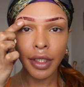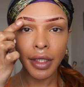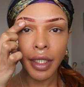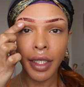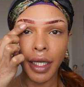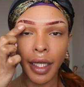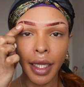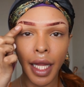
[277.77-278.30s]
just
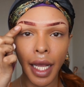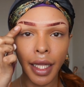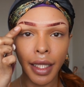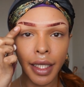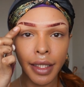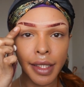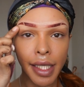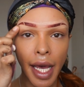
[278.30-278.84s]
gonna
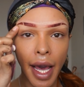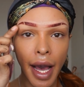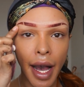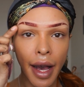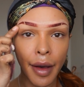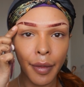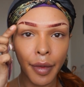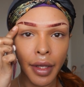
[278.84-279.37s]
lightly
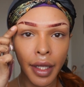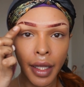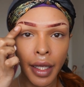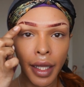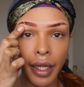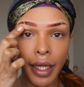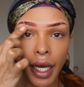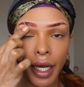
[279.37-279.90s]
tap
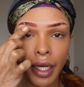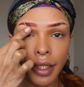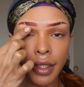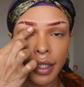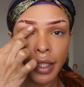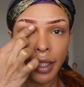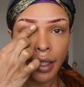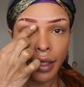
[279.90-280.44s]
that
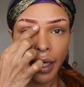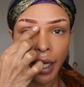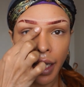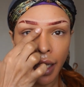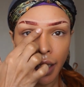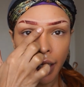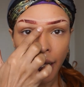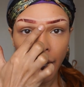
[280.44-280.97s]
concealer
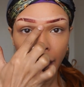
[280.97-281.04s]
in.